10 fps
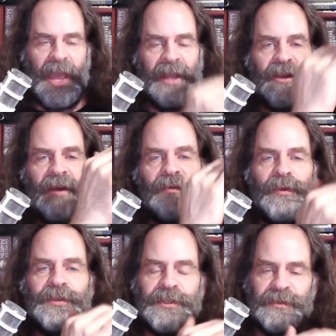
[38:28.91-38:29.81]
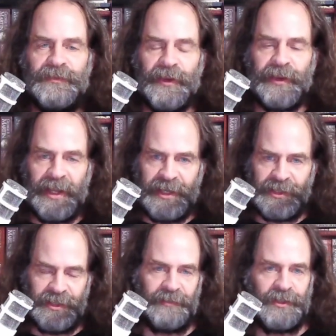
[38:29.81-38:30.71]
and you have all sorts of
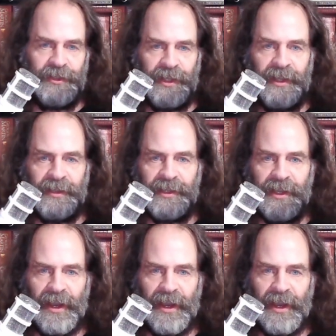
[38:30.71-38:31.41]
variations of genetic